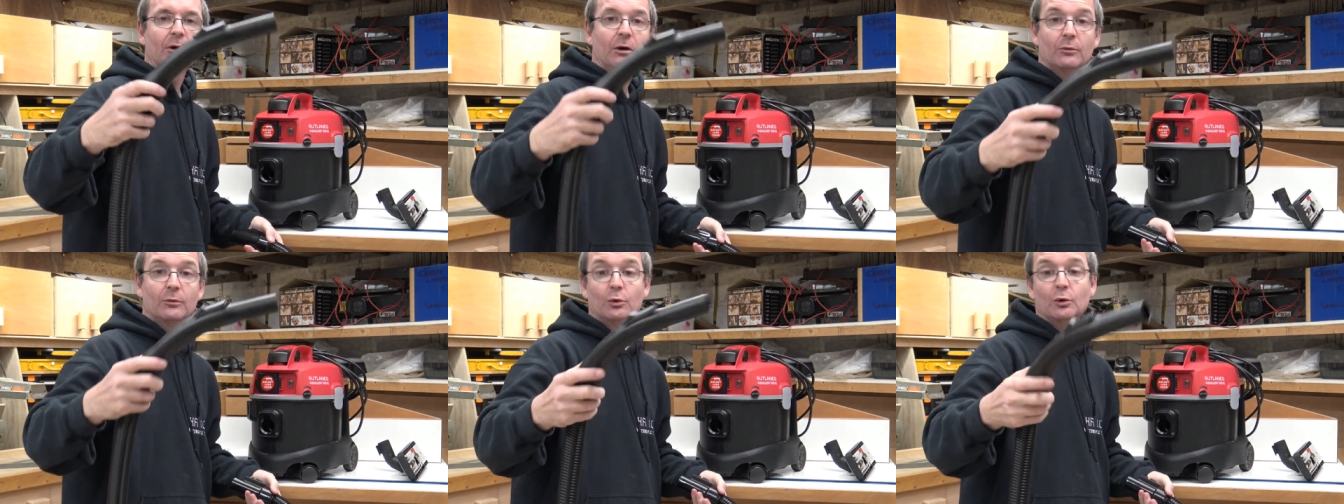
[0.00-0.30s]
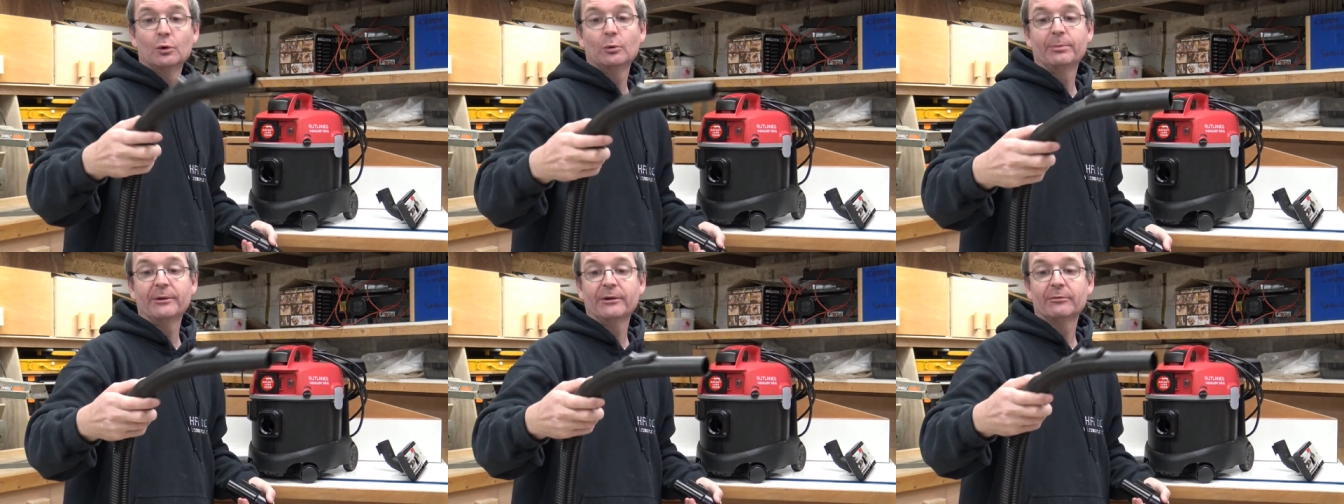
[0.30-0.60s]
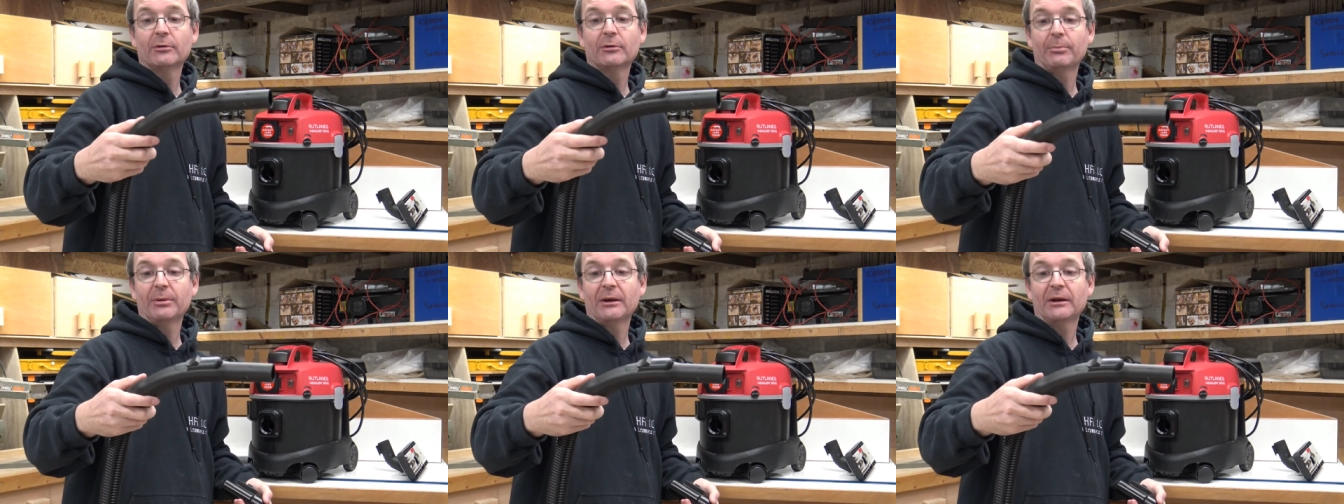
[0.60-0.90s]
I will be
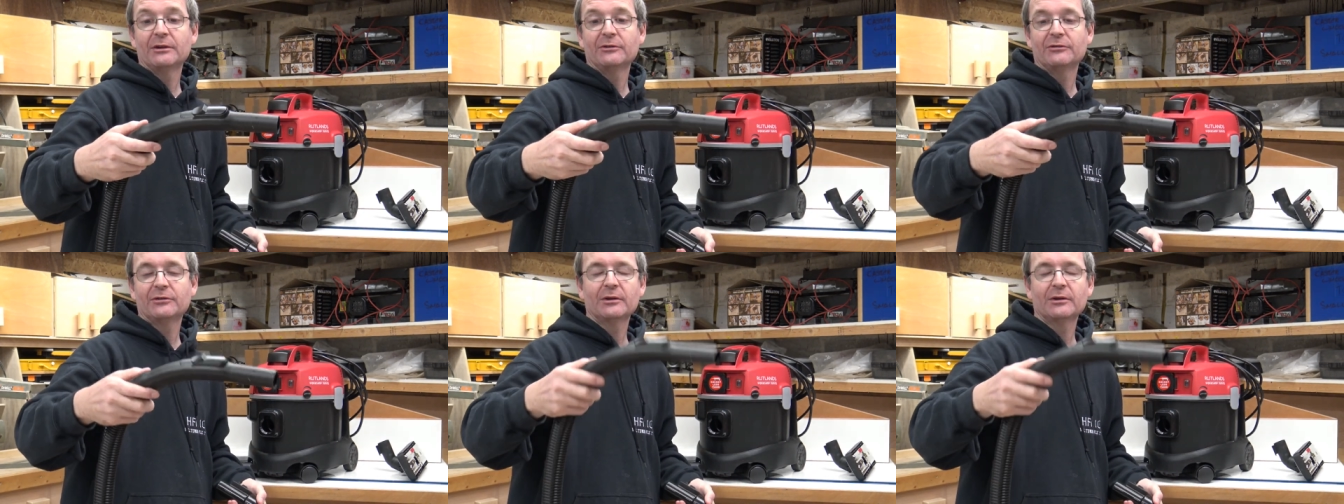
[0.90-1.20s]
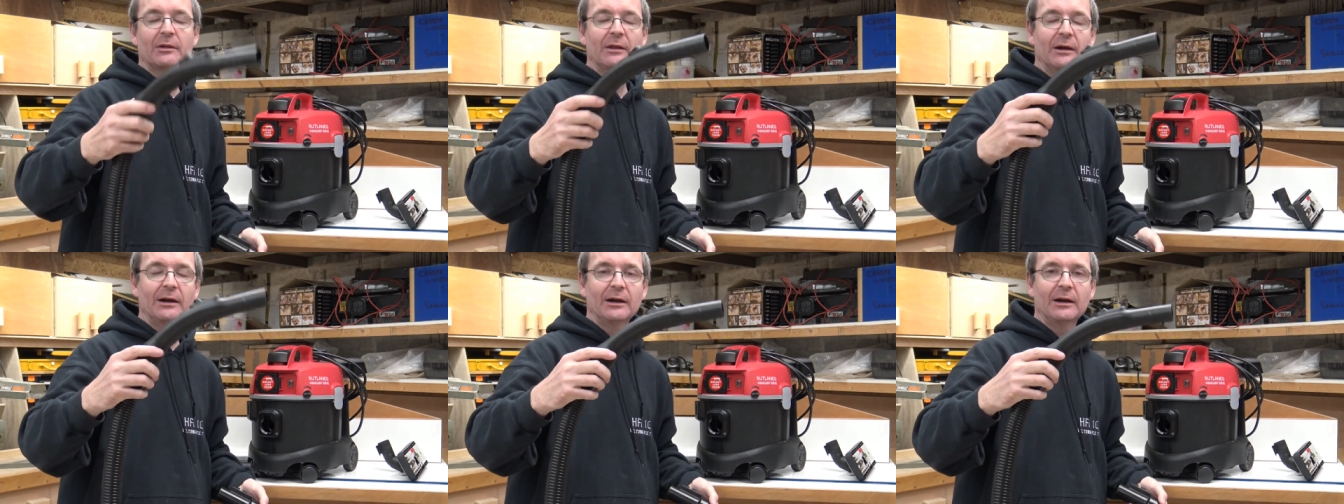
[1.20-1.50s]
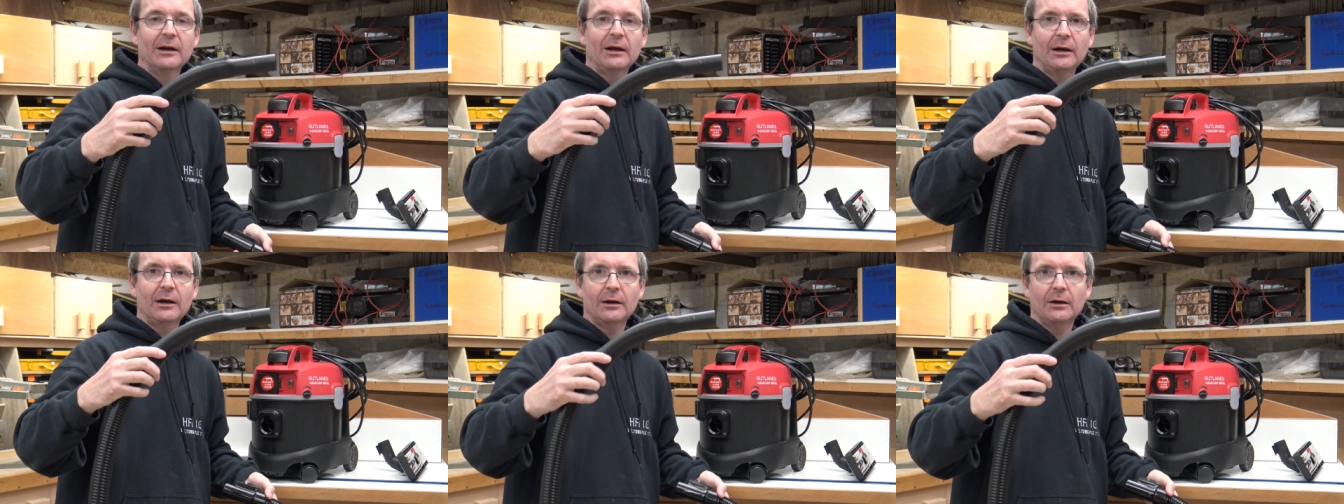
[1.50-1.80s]
replacing
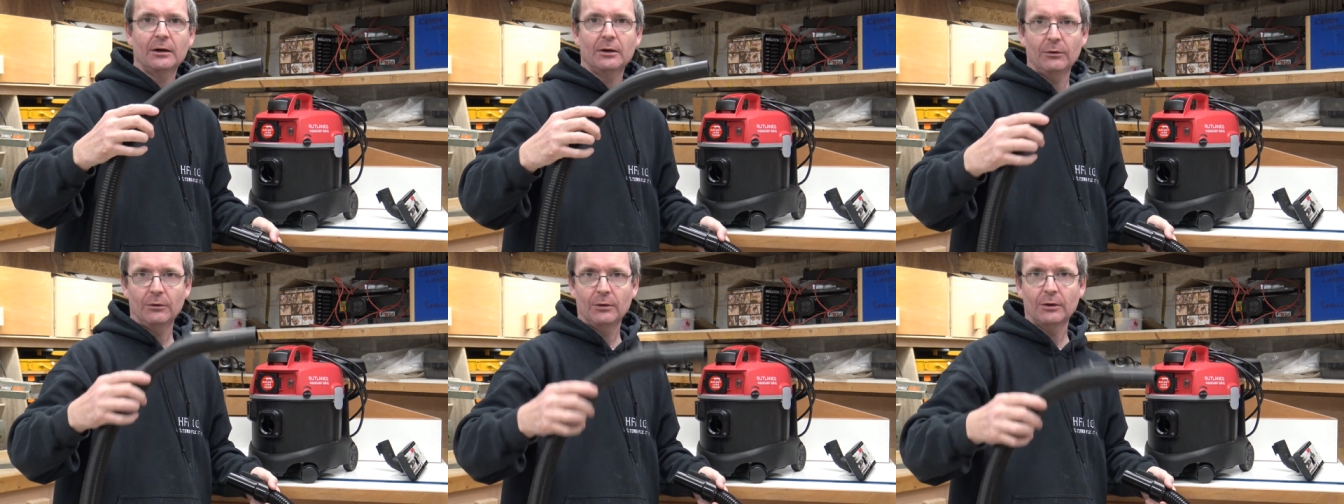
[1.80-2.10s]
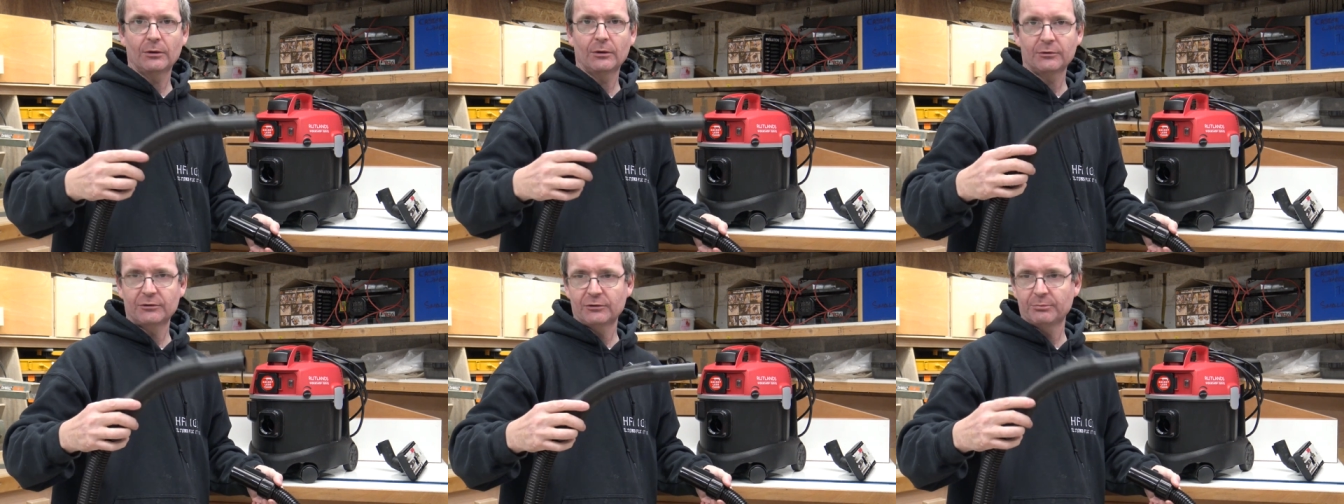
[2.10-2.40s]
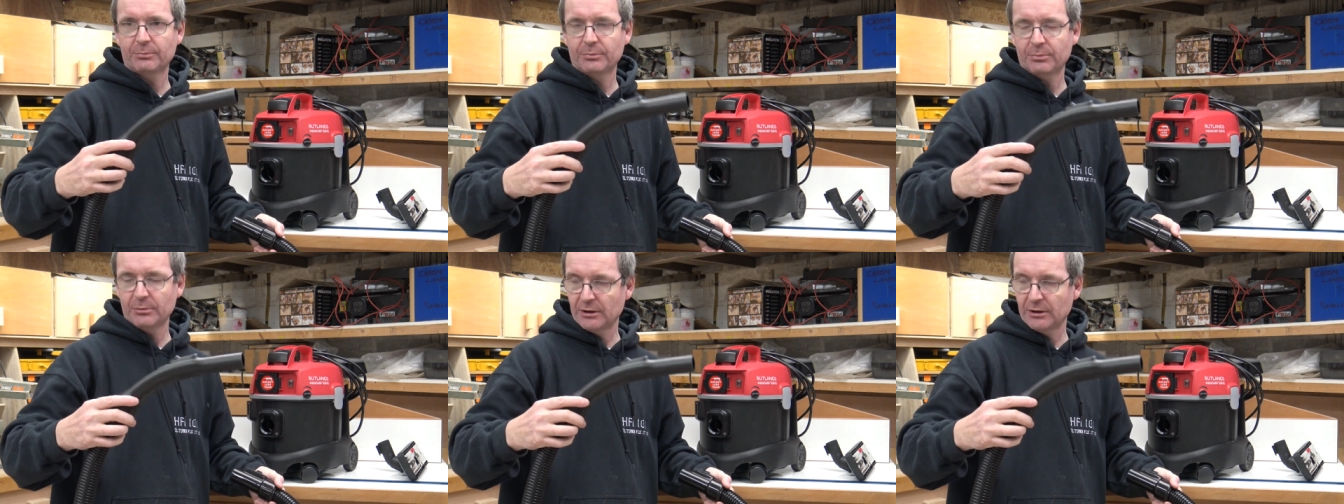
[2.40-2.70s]
that at another
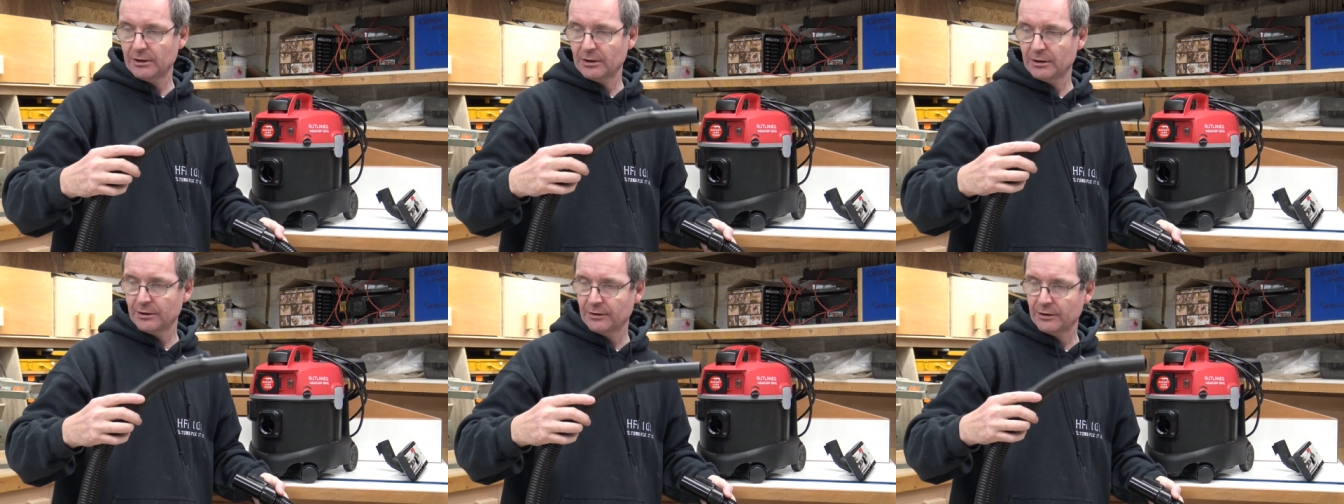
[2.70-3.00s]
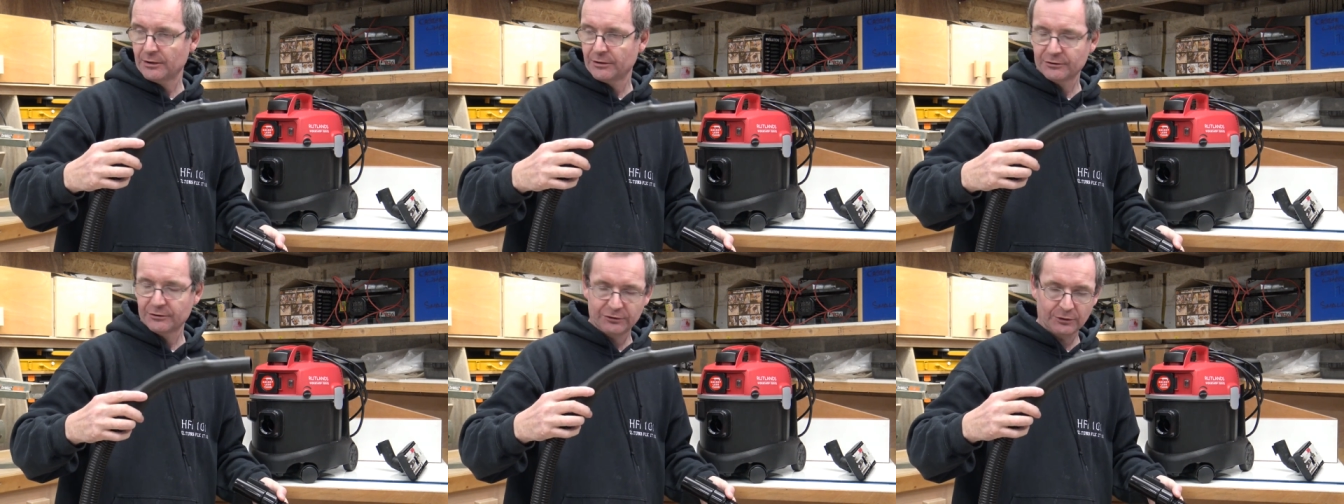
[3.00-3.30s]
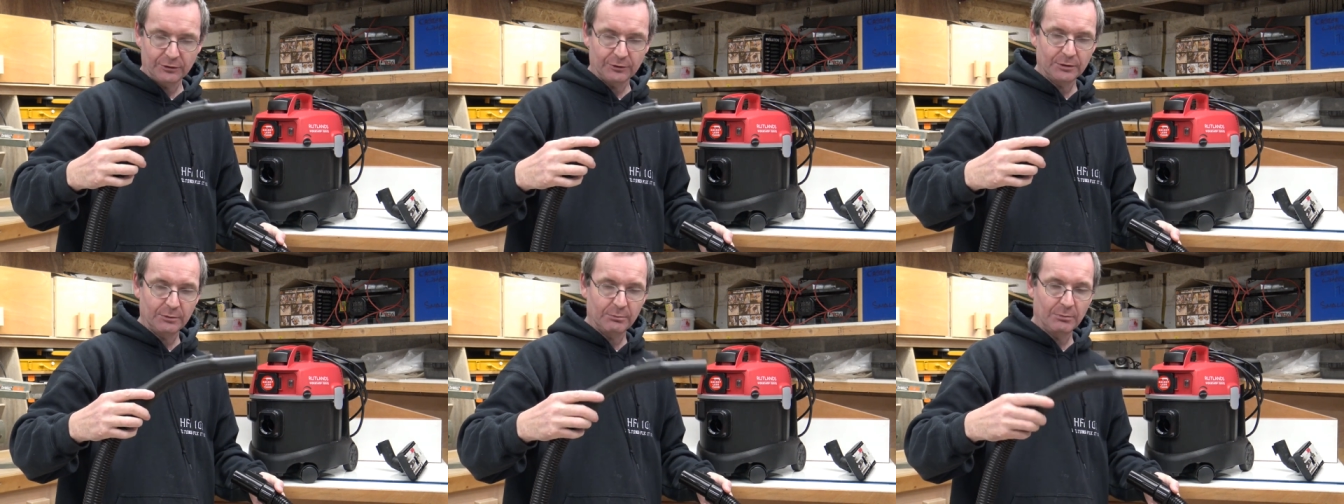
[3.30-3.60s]
another
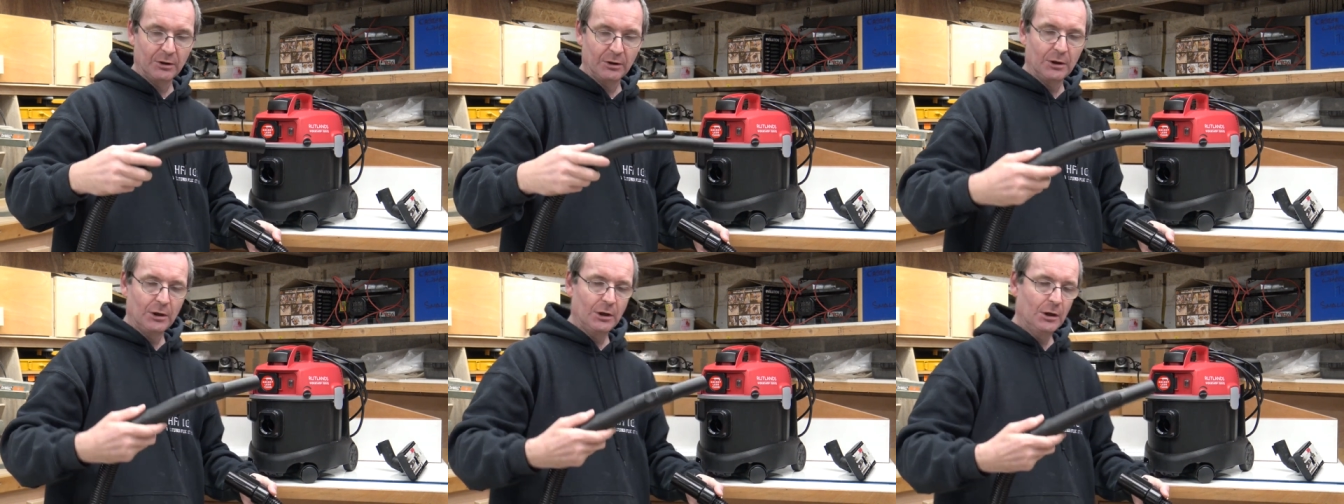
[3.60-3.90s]
time